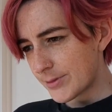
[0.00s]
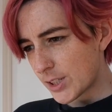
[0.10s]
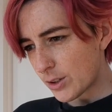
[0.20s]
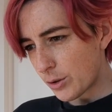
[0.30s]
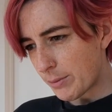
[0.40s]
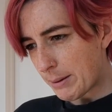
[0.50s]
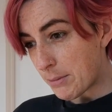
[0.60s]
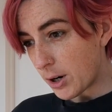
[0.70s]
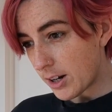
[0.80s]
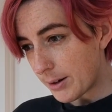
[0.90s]
So my
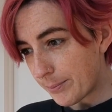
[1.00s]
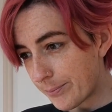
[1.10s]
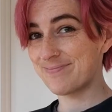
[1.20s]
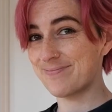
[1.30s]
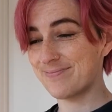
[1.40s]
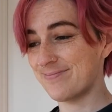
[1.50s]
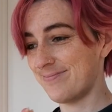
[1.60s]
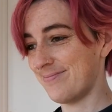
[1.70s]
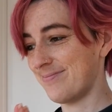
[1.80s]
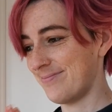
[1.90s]
mock-up.
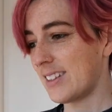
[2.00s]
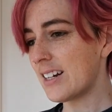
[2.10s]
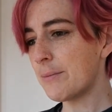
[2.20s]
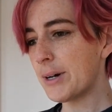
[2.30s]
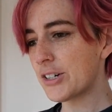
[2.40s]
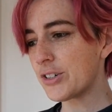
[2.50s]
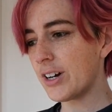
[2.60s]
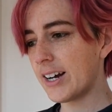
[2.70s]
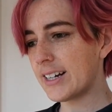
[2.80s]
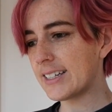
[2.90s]
Then I might
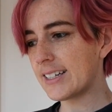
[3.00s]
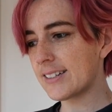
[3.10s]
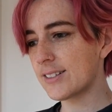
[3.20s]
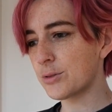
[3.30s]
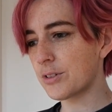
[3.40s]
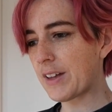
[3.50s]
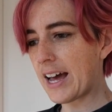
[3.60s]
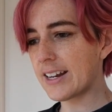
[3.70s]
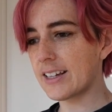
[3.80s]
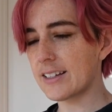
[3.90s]
try, I guess, sort of
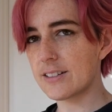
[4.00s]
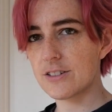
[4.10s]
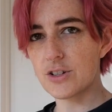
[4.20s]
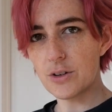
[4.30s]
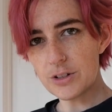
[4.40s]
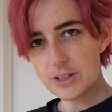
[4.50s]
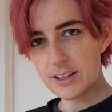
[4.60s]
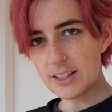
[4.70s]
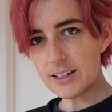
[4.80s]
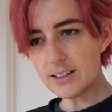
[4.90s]
adding a skirt
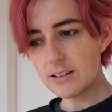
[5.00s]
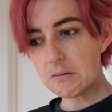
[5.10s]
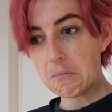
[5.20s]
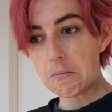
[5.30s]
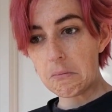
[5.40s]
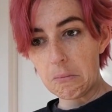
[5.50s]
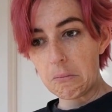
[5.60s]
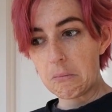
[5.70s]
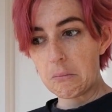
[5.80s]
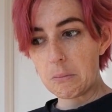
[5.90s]
thing.
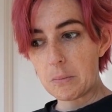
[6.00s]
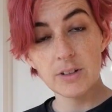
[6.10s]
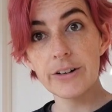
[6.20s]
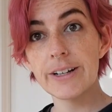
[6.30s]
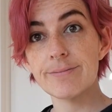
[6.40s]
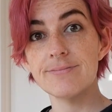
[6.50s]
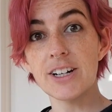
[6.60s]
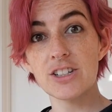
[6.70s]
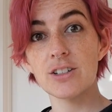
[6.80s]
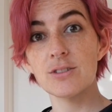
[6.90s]
All right,
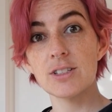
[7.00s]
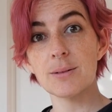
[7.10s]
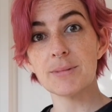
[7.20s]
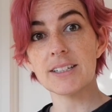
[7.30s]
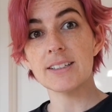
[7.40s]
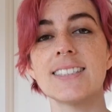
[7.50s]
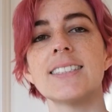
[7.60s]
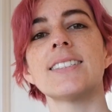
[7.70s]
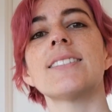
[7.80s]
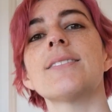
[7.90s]
I should go do something.
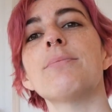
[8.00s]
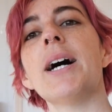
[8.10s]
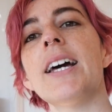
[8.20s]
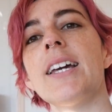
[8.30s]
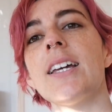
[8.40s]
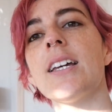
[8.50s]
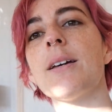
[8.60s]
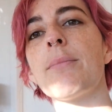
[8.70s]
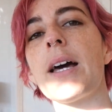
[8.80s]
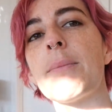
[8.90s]
Bye,
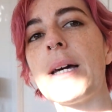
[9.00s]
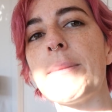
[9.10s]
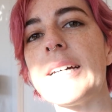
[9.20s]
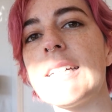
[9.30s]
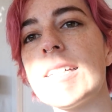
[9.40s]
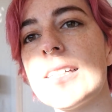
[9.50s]
bye, bye, bye.